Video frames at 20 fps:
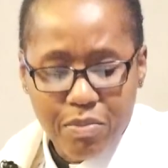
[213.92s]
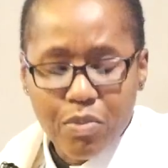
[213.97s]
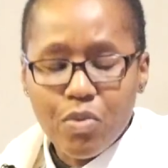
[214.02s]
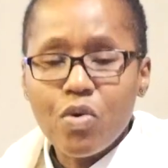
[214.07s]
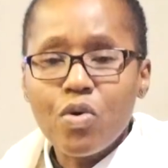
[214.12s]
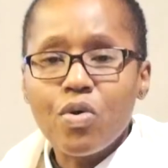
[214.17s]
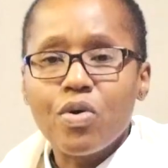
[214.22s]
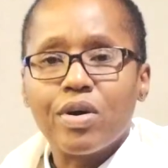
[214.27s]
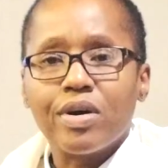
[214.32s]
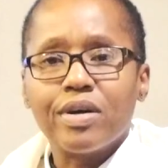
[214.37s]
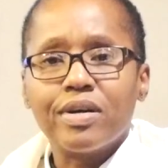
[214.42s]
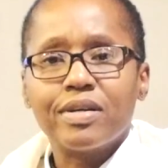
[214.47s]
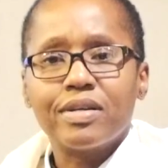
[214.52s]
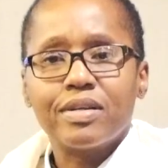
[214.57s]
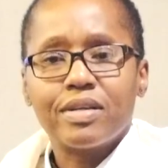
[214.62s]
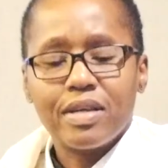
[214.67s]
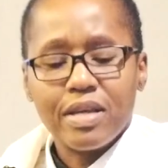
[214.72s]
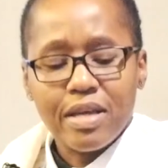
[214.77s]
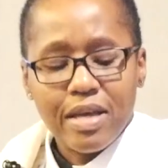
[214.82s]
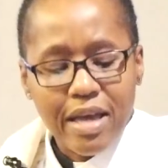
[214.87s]
More,
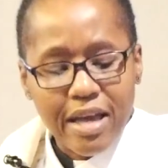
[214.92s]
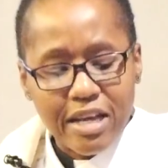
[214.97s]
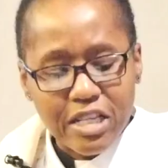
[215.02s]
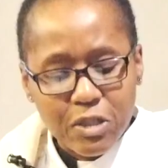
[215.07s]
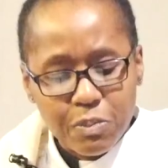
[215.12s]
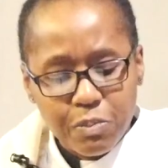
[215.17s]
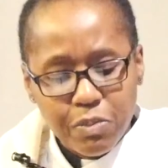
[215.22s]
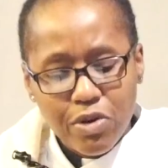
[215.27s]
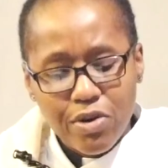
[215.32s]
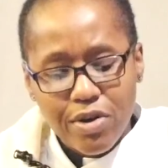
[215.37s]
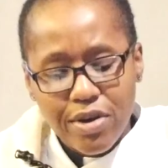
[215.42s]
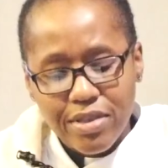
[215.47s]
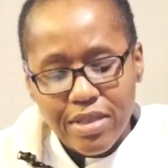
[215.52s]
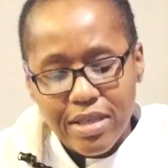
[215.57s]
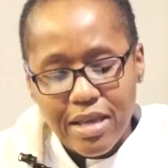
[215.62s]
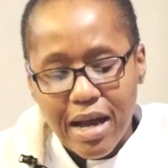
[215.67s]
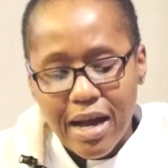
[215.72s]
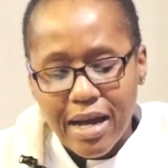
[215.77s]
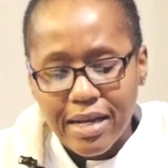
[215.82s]
exploring the